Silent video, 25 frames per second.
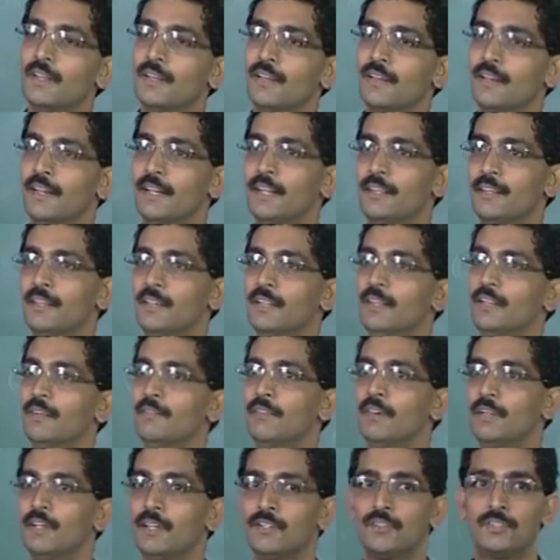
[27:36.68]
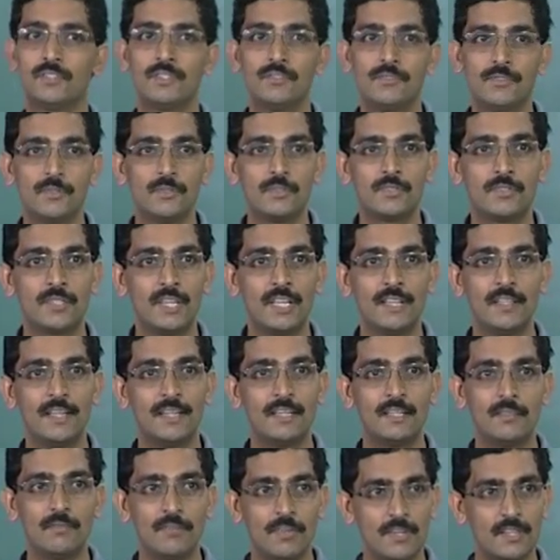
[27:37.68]
right. Whereas if you say
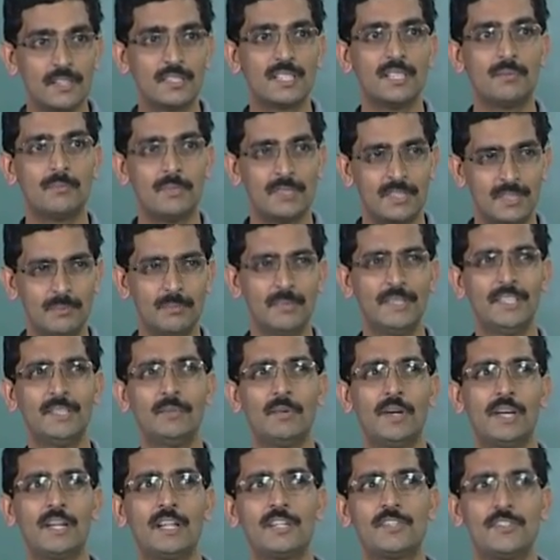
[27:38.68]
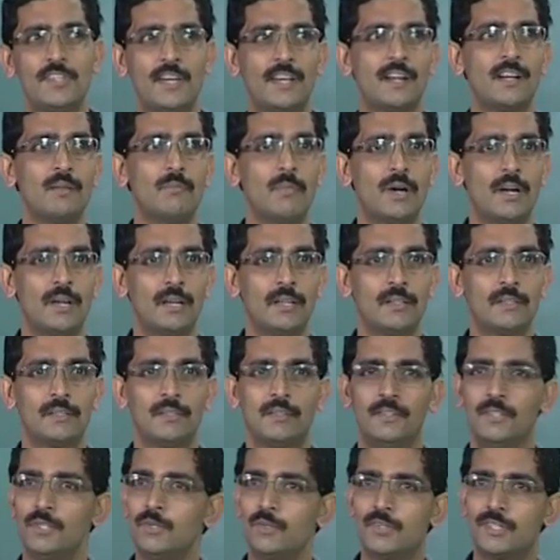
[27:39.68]
that, for example, simple thing, virus channel modeling,
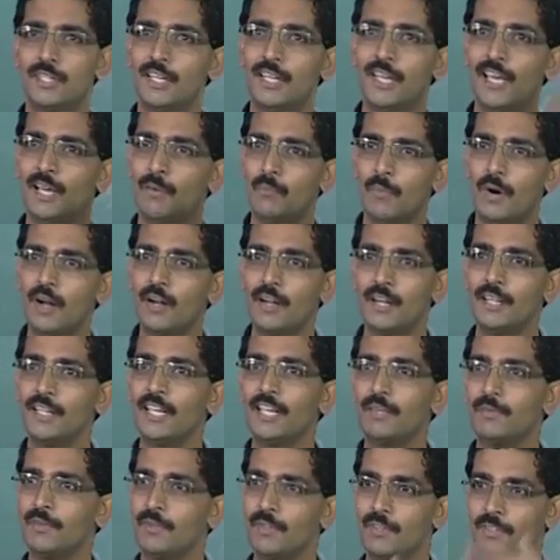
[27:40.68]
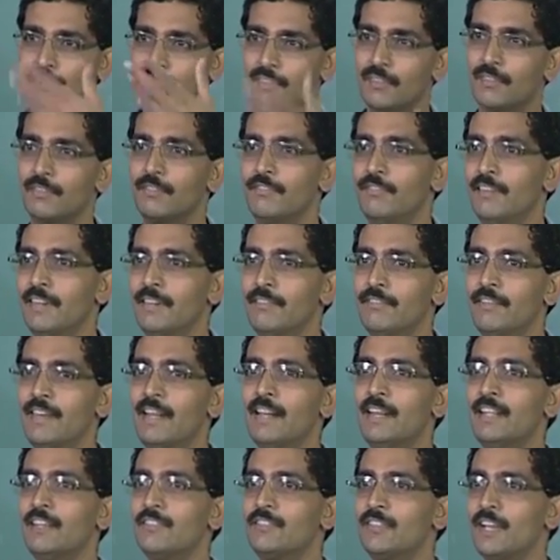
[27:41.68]
you say I am modeling it with this
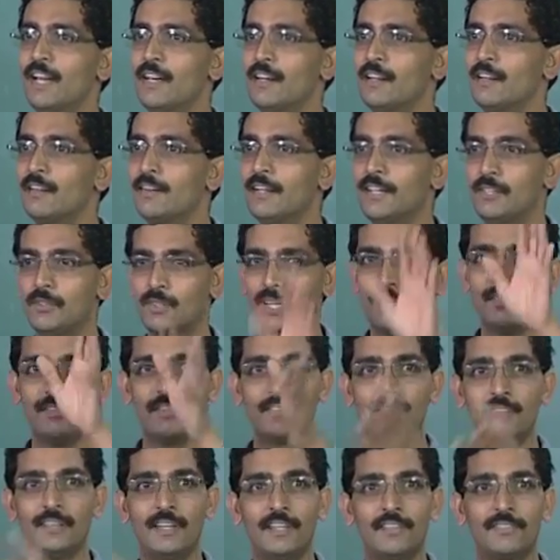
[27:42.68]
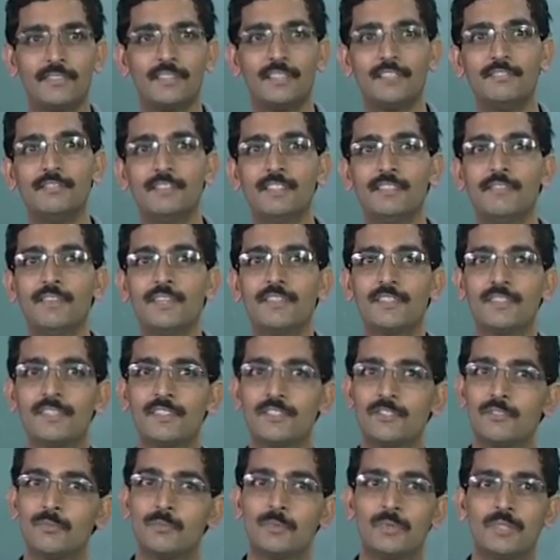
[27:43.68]
fading channel, right, you have this nice set of
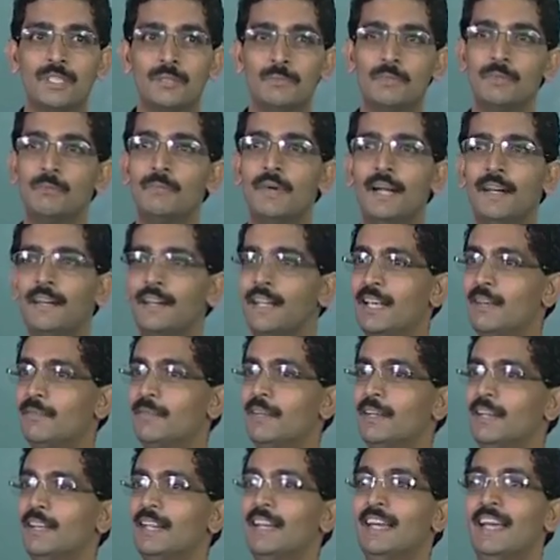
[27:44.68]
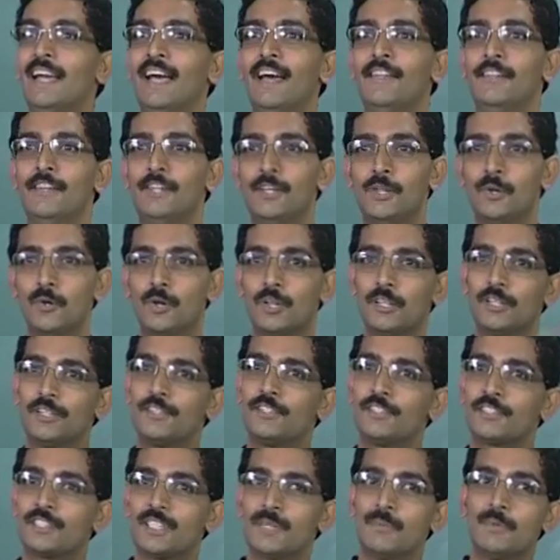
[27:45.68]
equations, you put them in MATLAB, and then you go to the
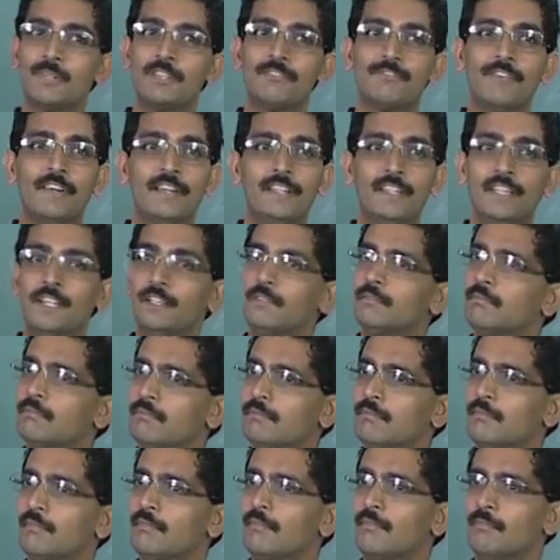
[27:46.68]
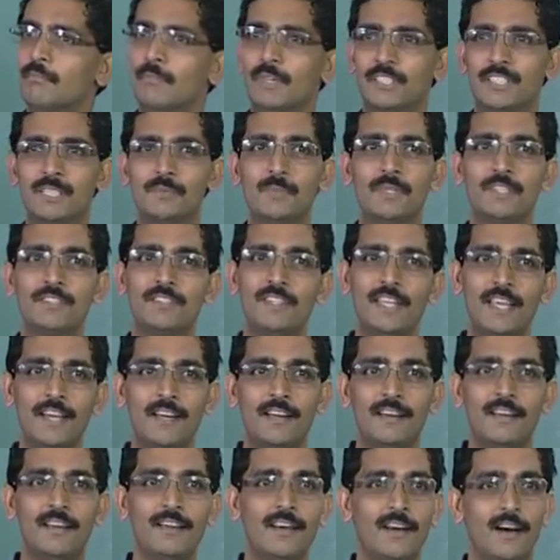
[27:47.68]
system and you find that measurements
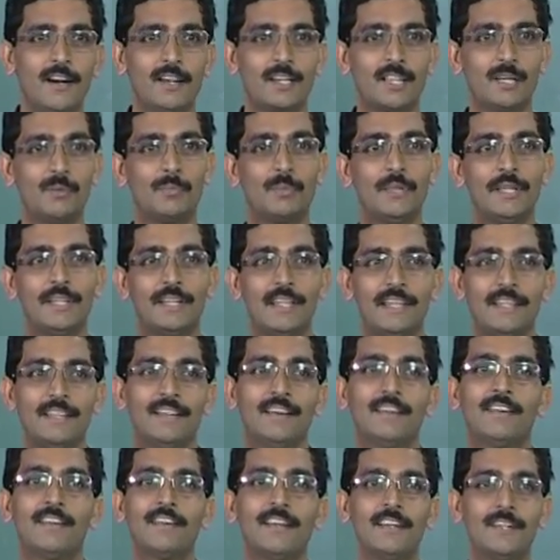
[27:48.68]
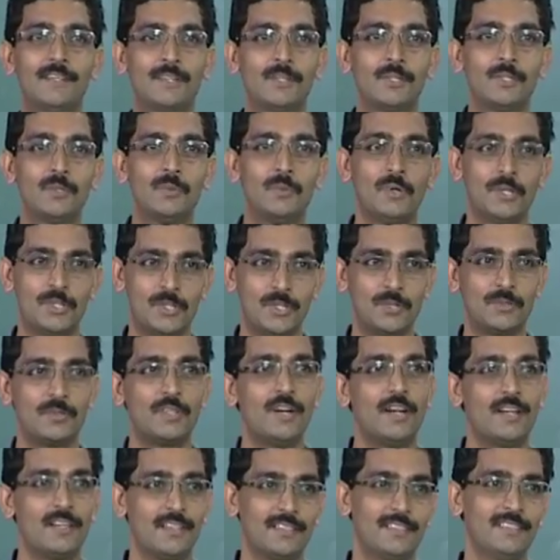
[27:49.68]
there are completely unrelated to what you
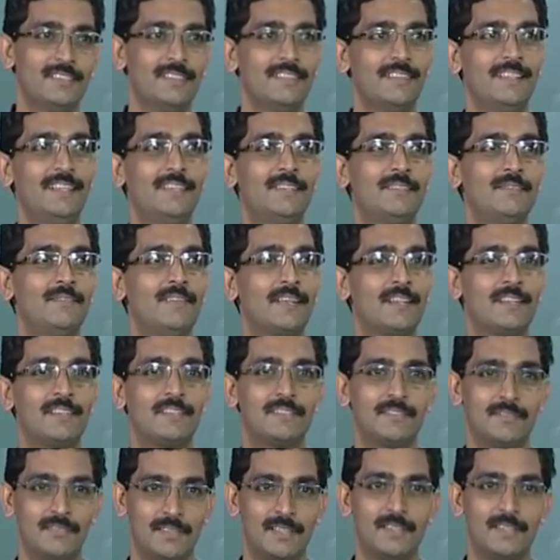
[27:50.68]
thought, right, where this